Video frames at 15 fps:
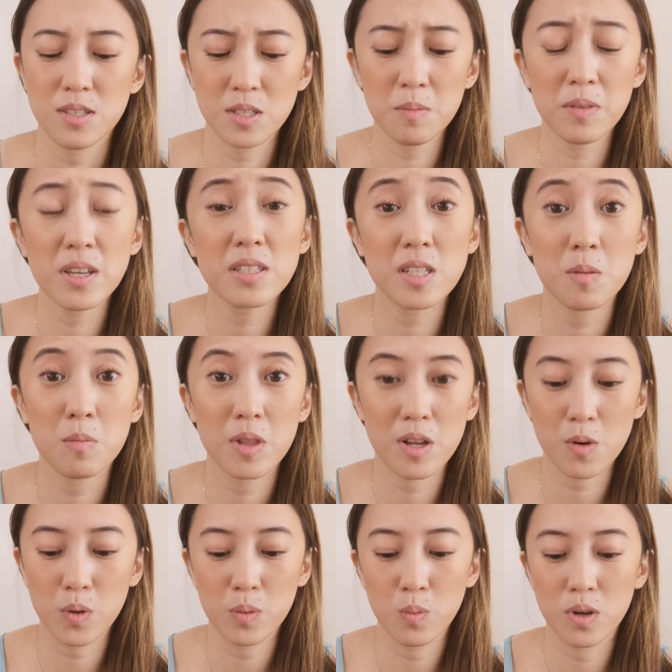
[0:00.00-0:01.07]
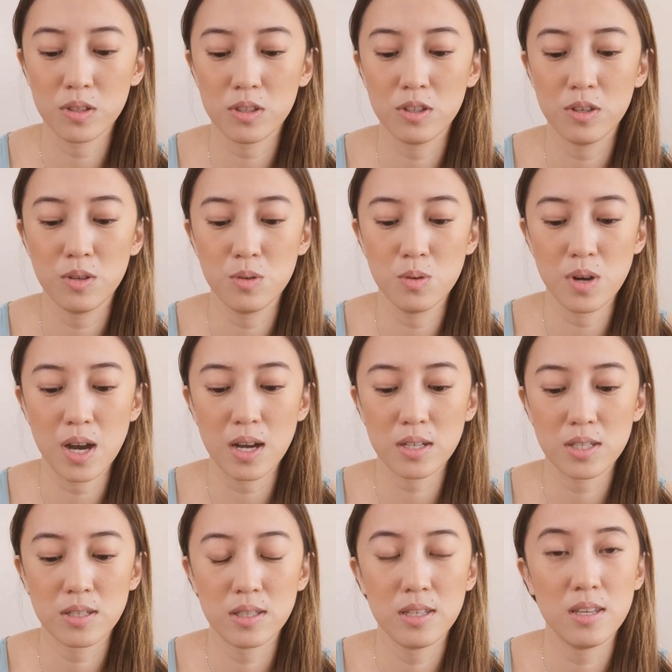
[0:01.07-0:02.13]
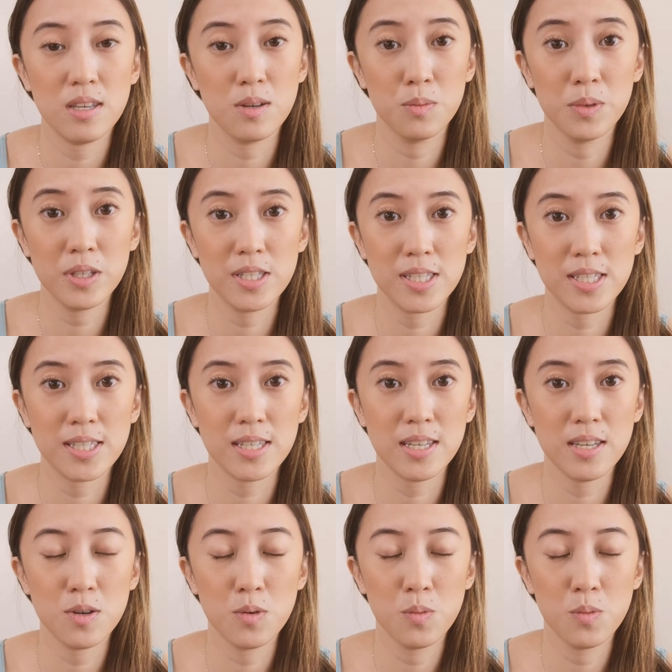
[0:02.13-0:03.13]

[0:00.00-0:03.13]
Something similar with what you actually would see